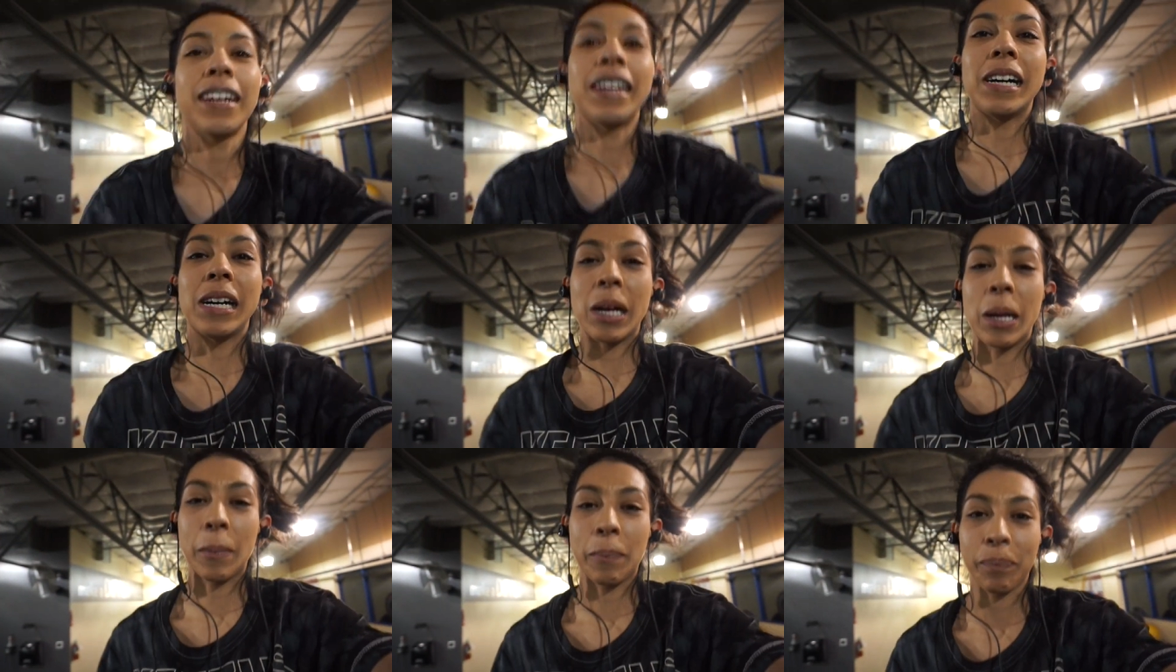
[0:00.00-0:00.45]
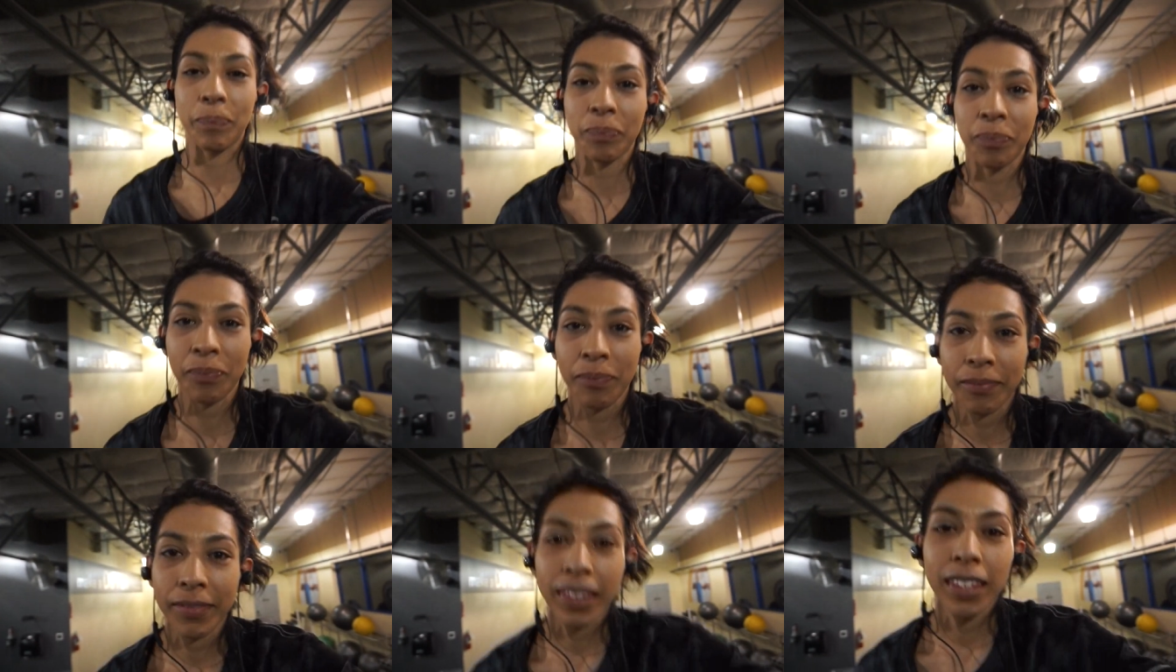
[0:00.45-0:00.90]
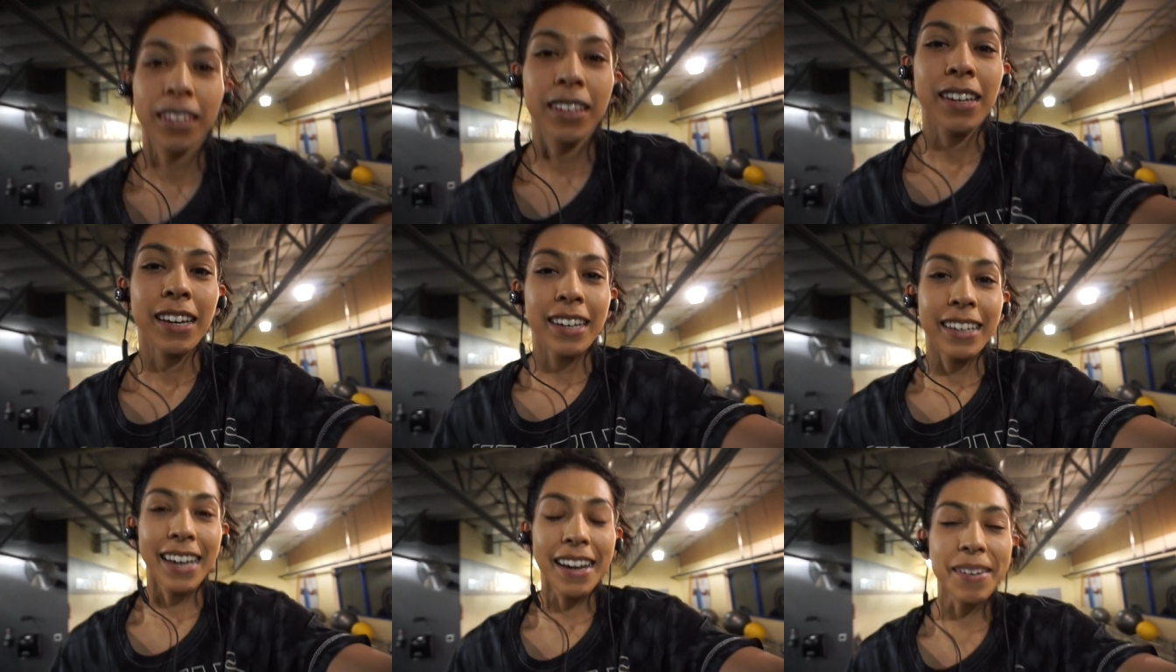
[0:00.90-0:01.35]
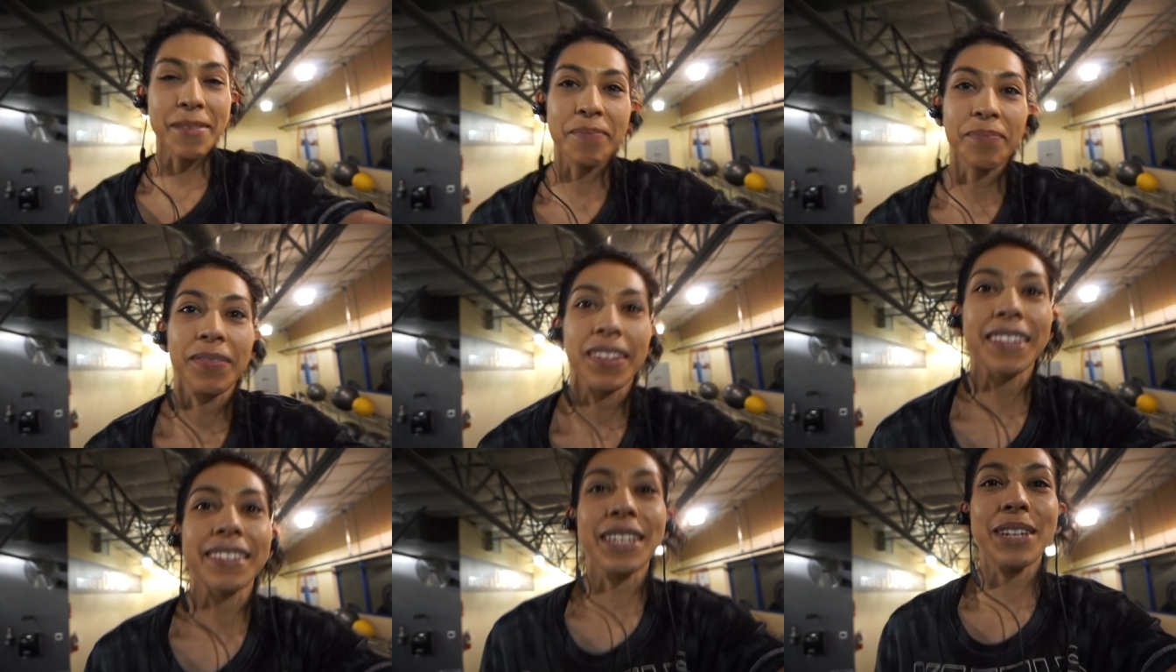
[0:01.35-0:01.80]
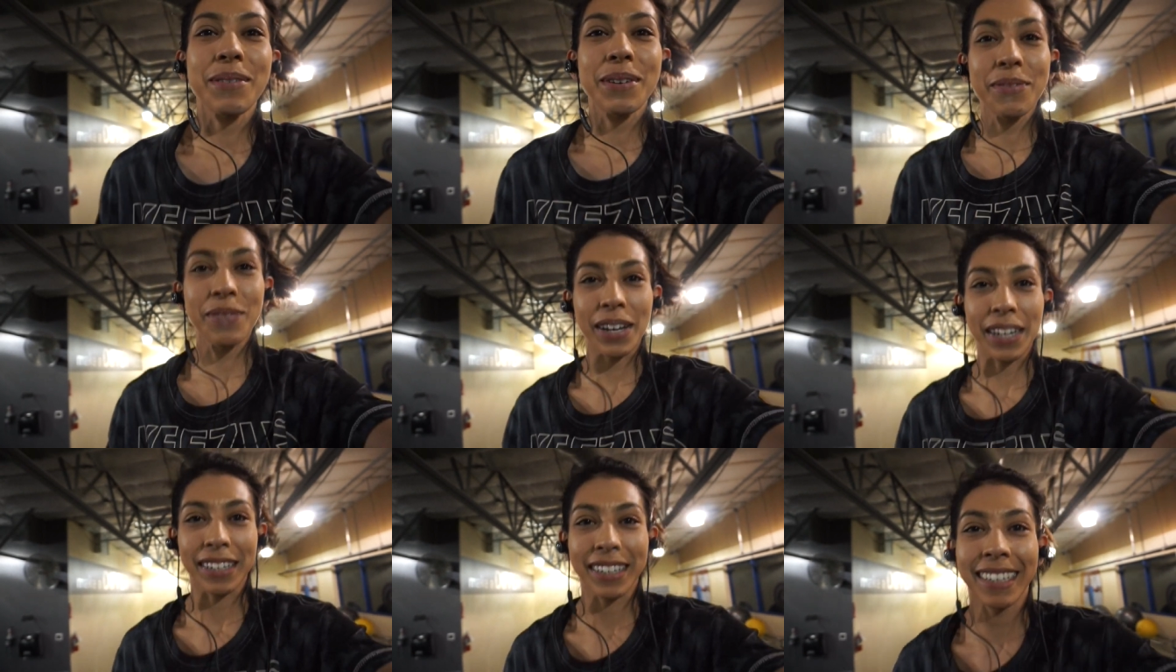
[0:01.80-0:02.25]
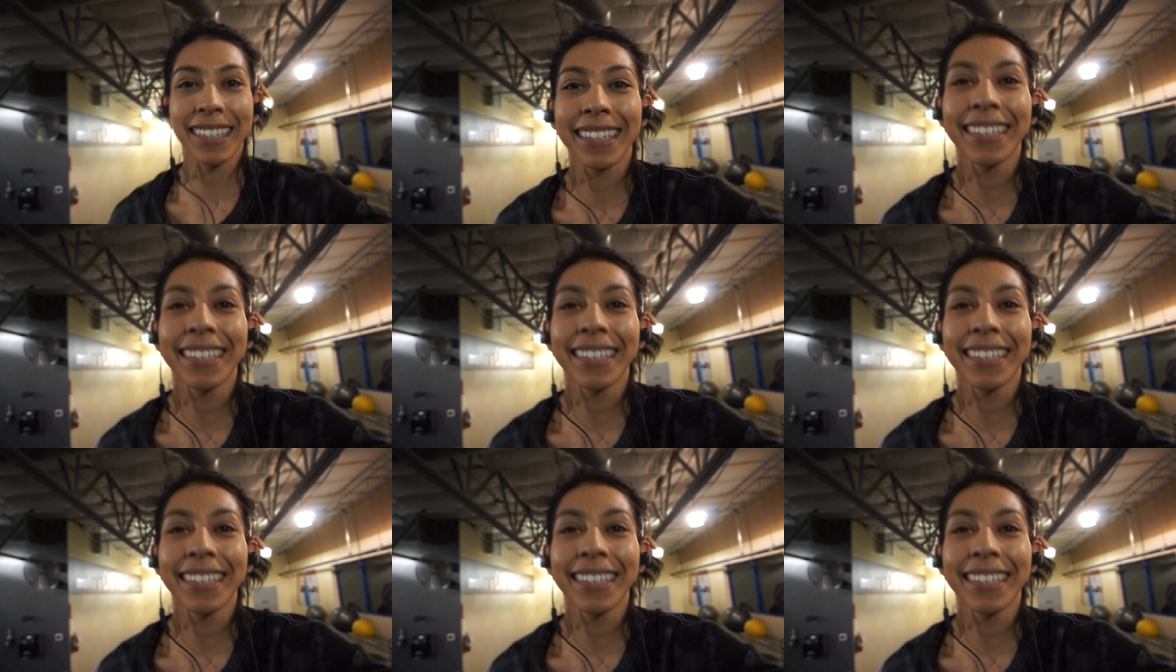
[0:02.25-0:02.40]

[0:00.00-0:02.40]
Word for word: Um, yeah, it's gonna be fun.